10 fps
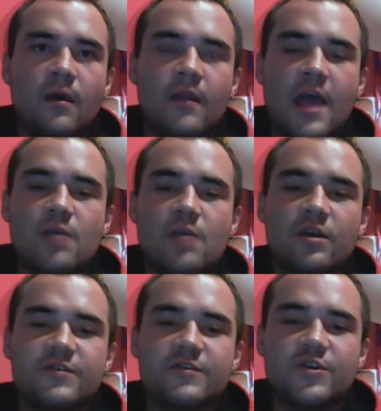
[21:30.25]
Now you want
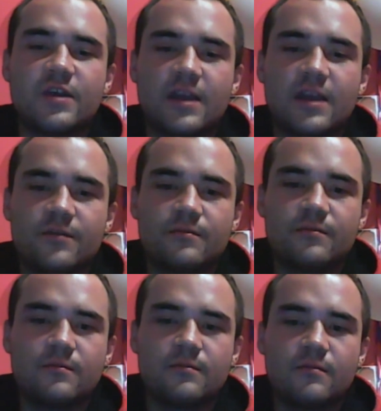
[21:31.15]
a student loan.
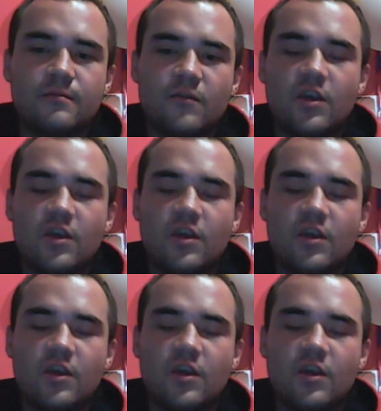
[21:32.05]
So you